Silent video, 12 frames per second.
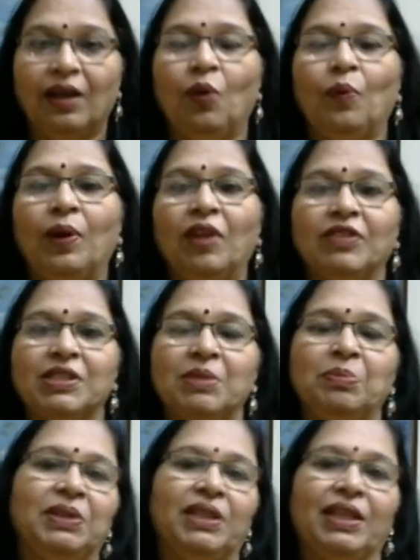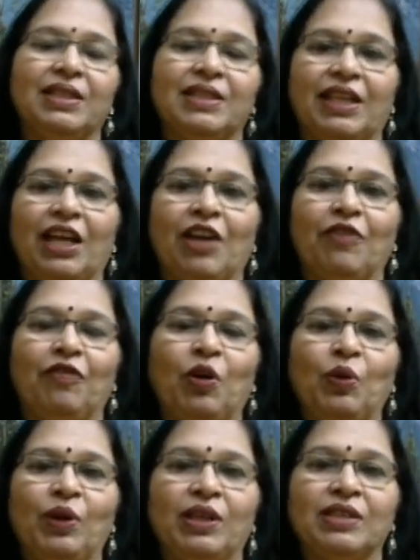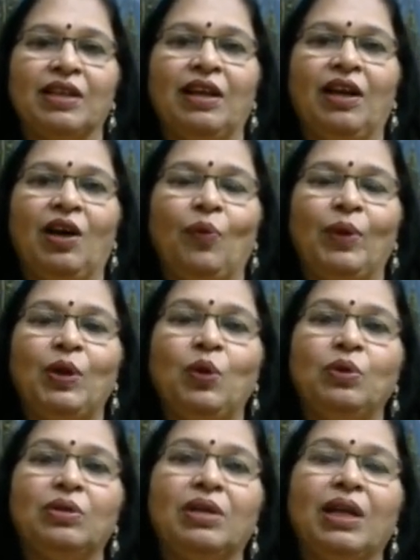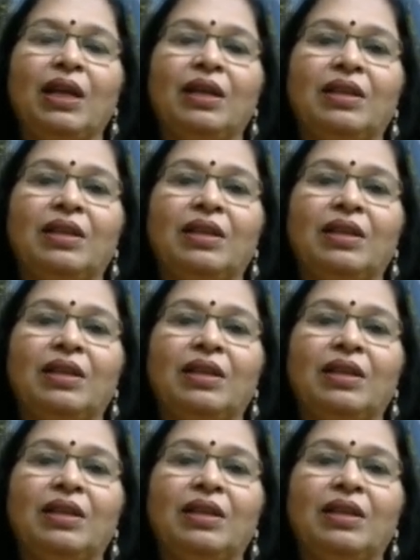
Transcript: One of the simple things that I have found is we don't read